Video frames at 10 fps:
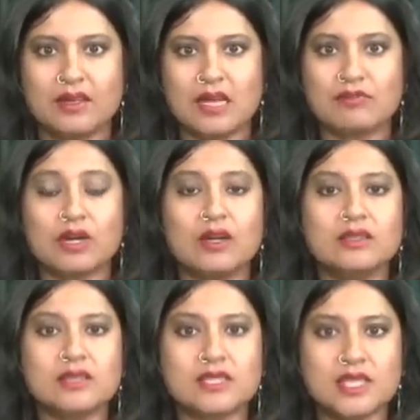after
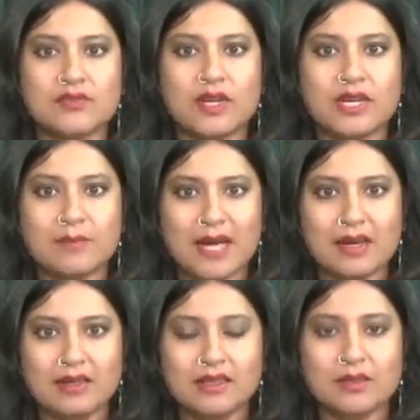unsuccessfully
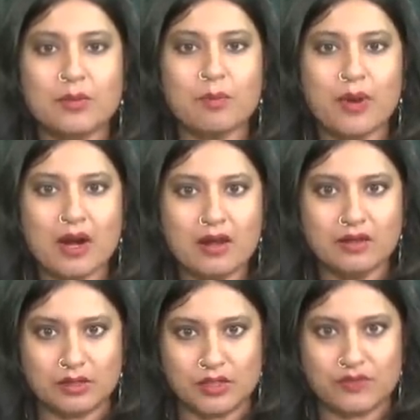demanding that the
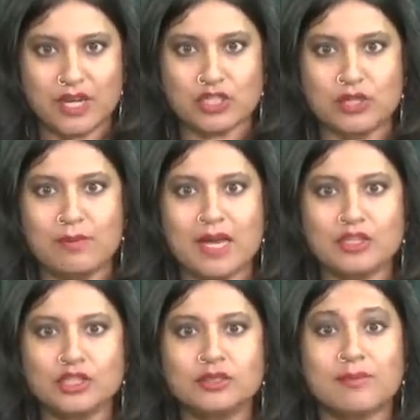proprietors of Ashley
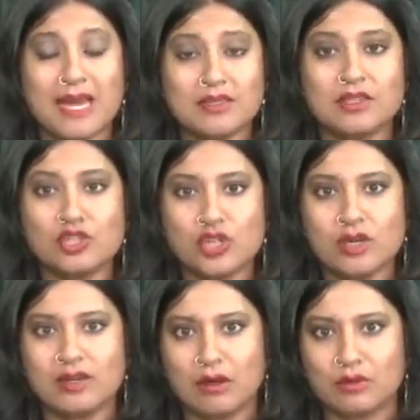Madison, Madison
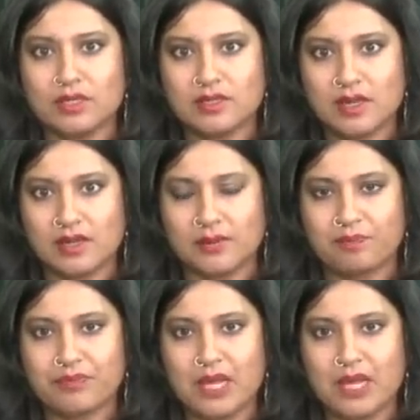shut down the site.